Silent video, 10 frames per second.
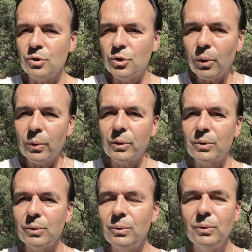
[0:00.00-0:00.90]
joke,
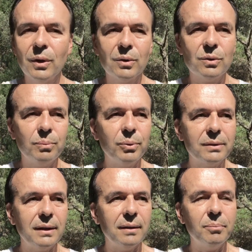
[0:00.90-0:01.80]
to
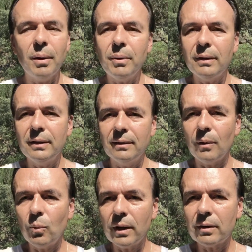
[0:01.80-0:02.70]
put bubble in
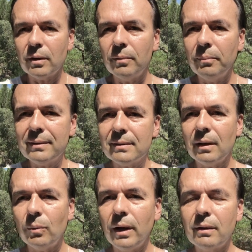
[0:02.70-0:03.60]
the water,
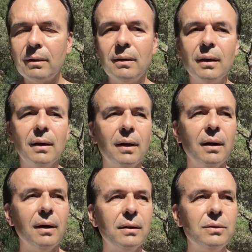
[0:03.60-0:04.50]
mental water?
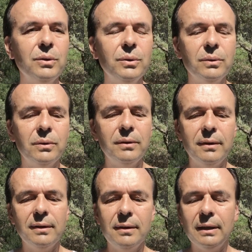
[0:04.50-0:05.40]
Do
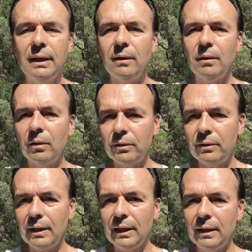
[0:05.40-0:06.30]

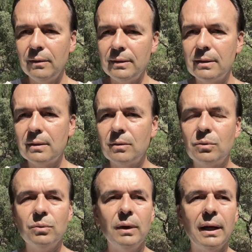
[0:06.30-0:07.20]
they use it
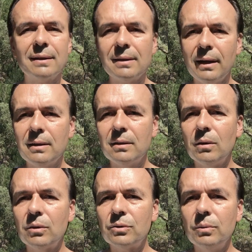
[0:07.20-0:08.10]
to excite it,
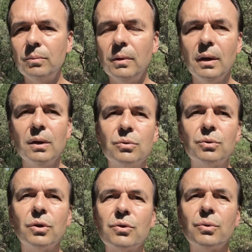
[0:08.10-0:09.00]
or to
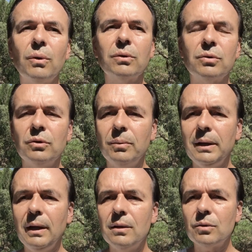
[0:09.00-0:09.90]
control, to
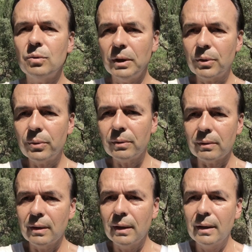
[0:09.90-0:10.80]
dominate, or to be cruel?